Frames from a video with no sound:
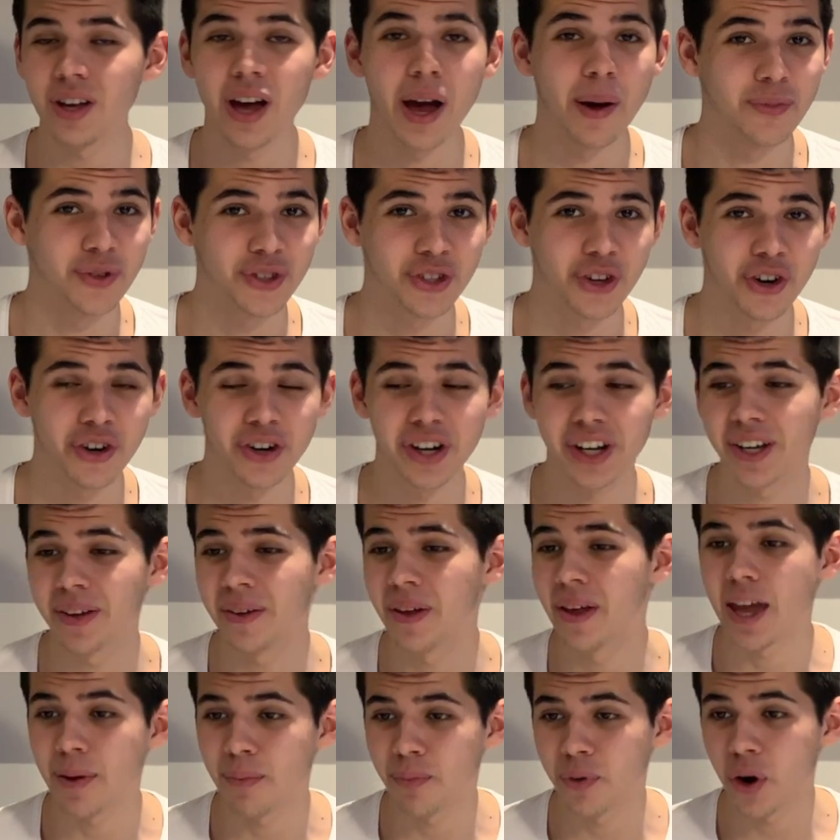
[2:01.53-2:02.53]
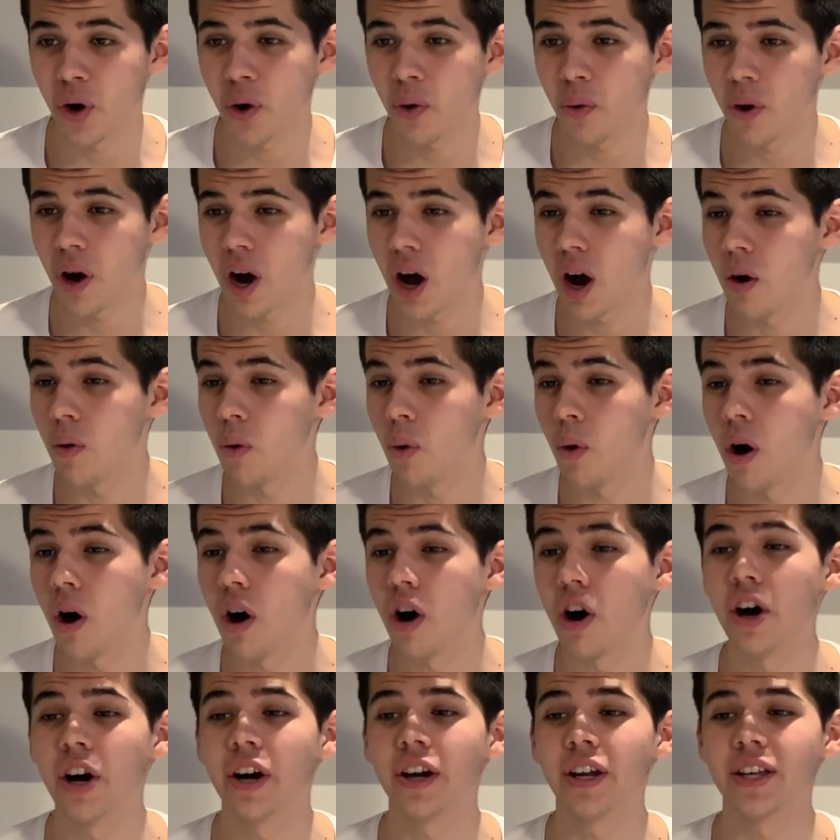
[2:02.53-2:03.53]
I'm sorry. Hey bro, how
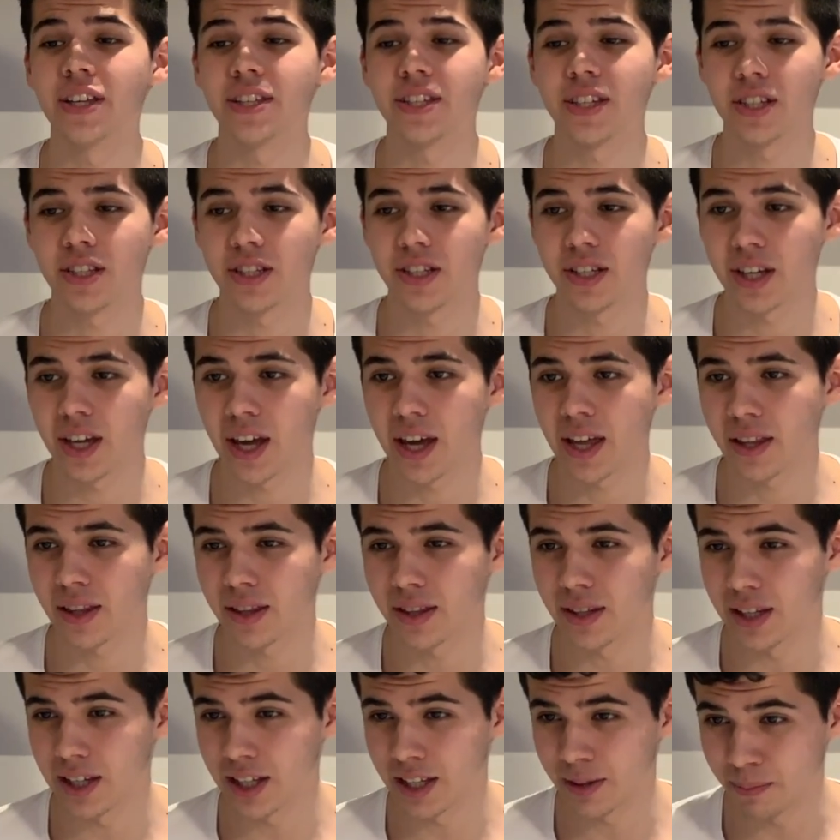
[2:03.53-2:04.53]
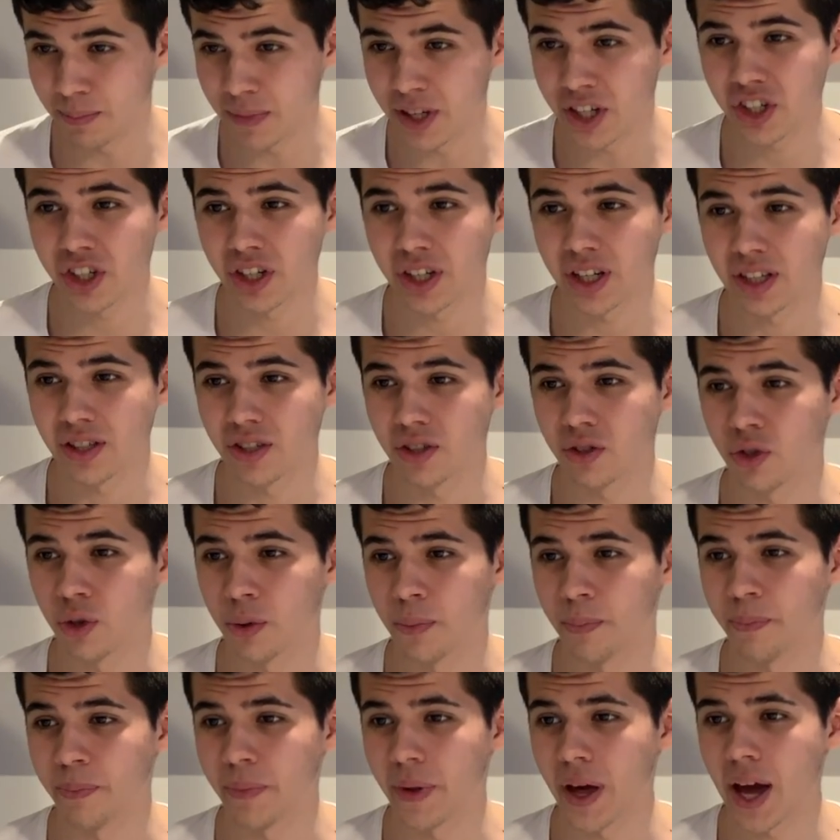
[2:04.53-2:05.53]
hard is it to get admission into
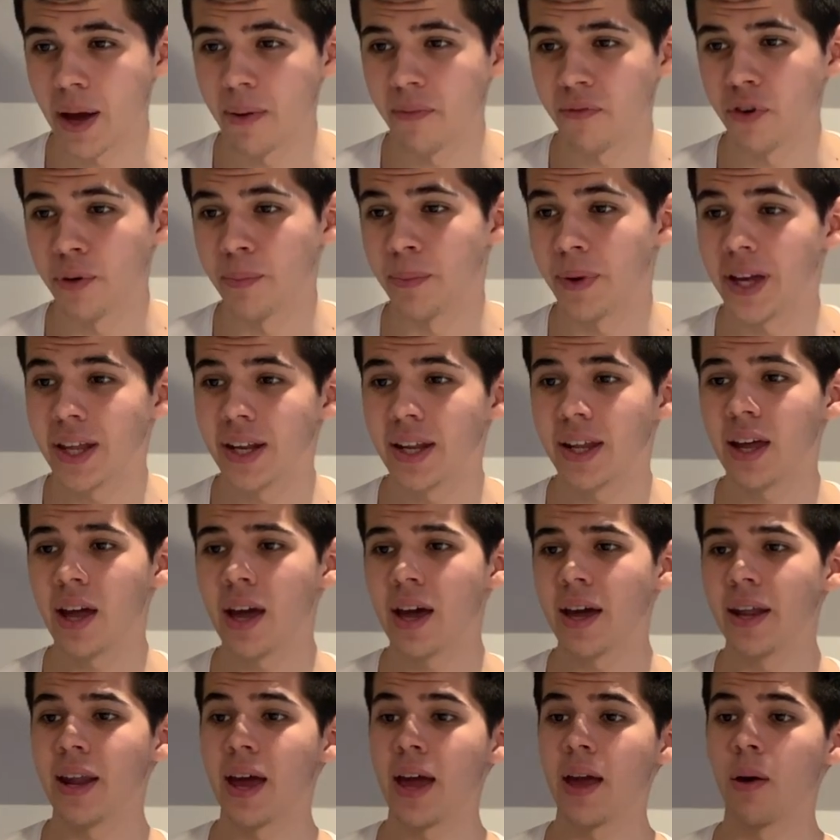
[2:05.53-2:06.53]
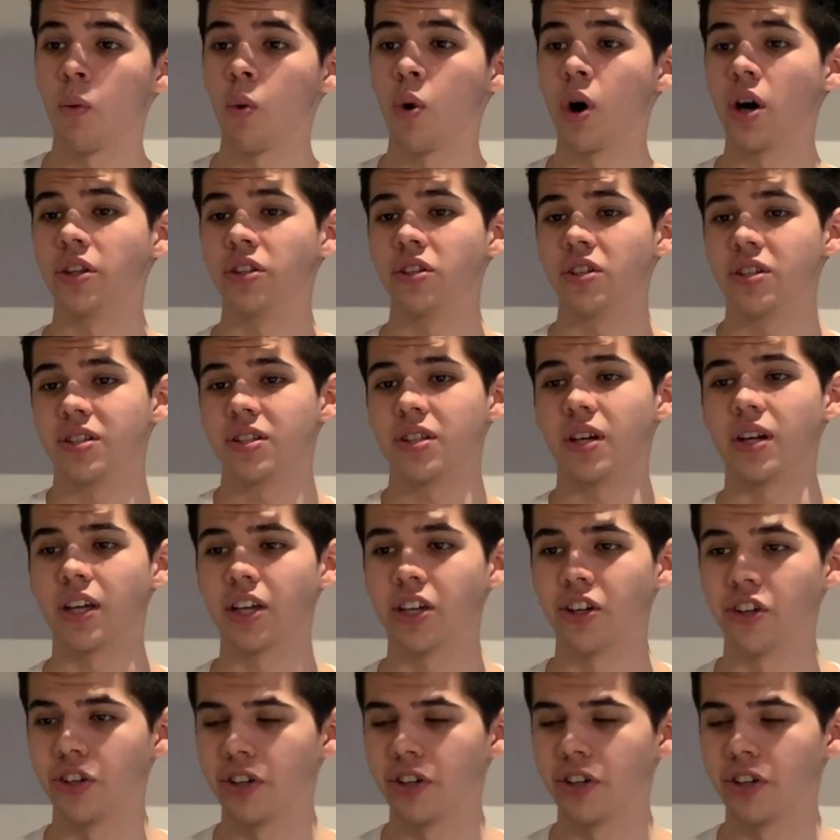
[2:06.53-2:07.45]
TUM? I'm from India and I want to study here.